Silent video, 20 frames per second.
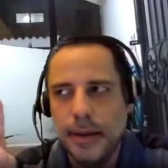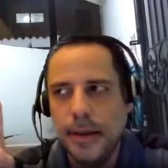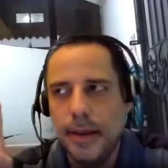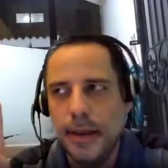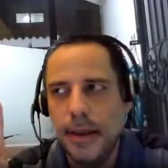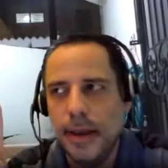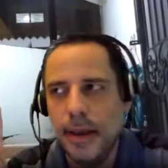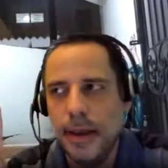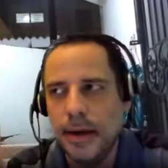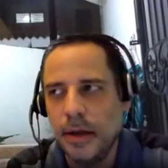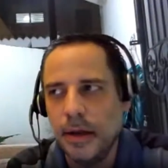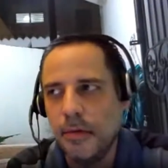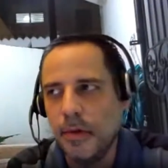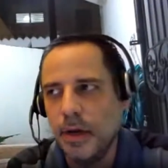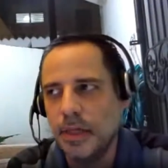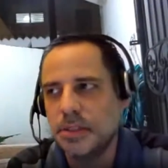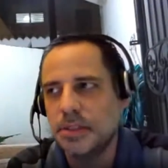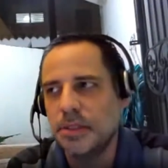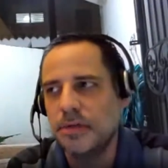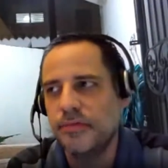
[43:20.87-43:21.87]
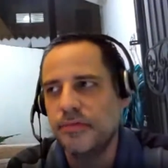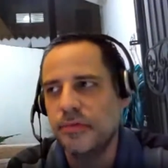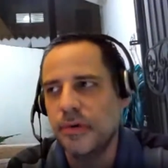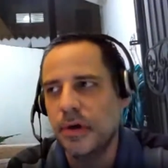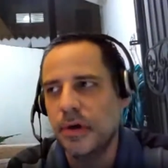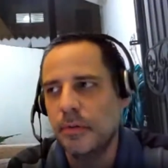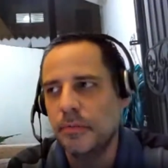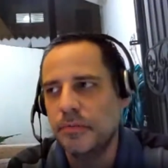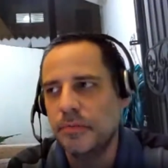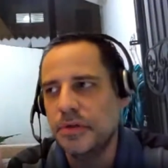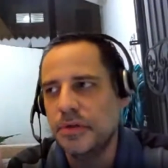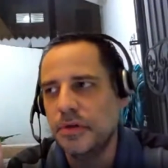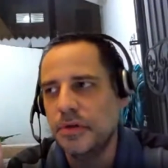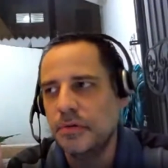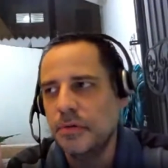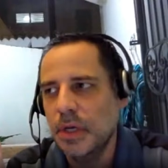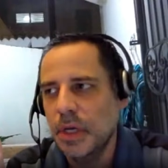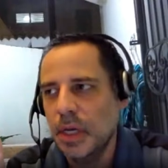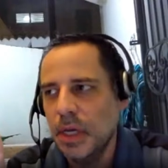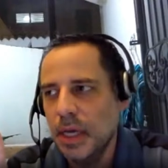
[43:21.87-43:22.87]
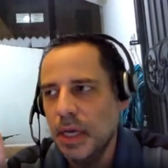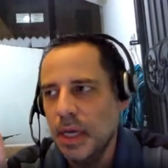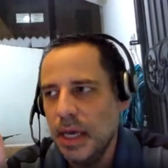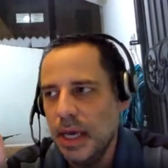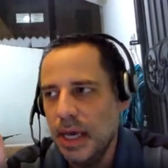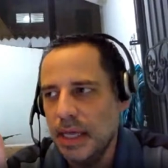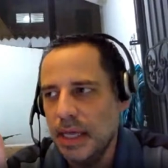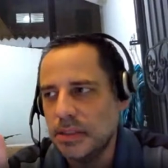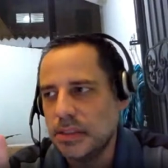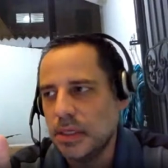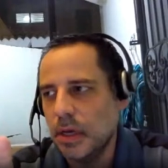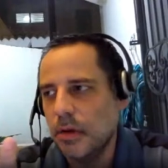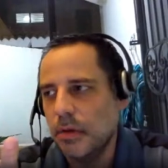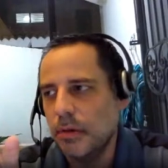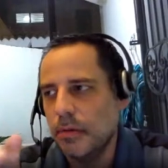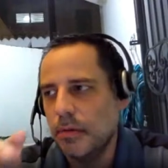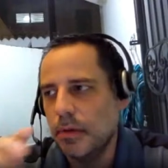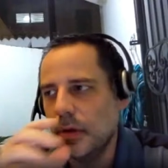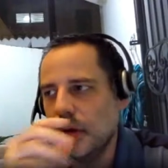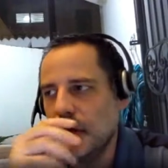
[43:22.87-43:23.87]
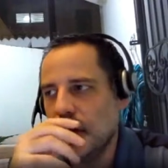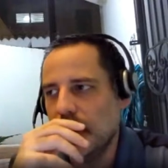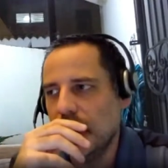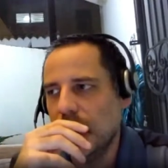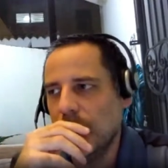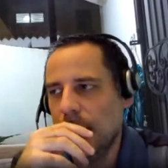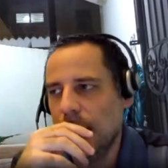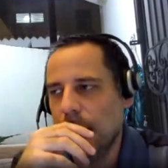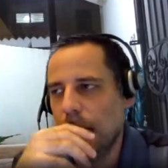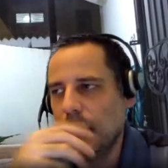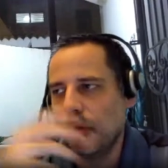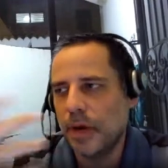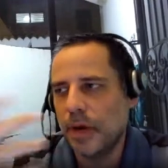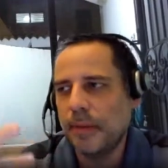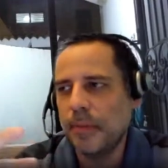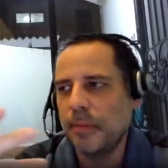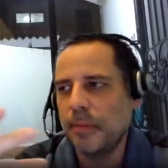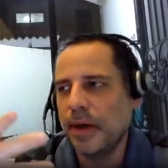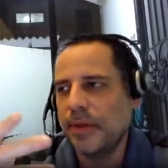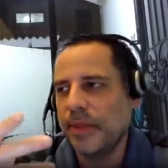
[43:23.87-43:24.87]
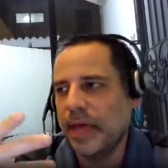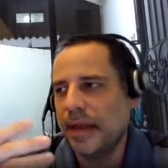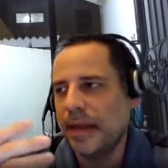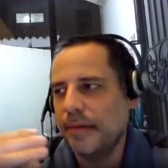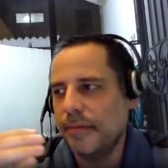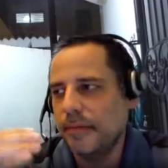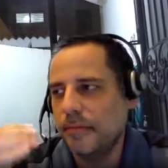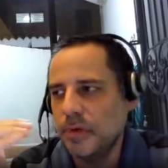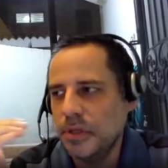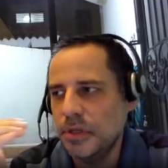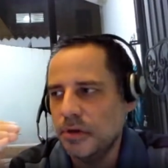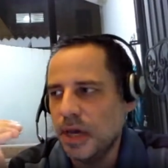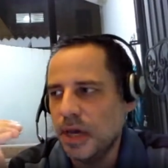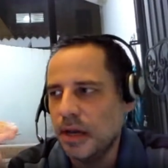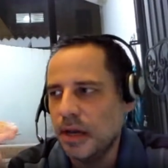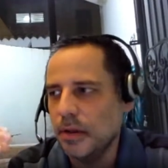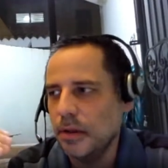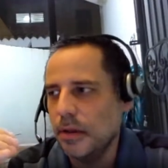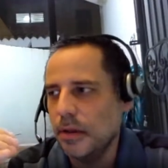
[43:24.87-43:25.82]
and a question from 2. And so, and what I mean by that, when you kind of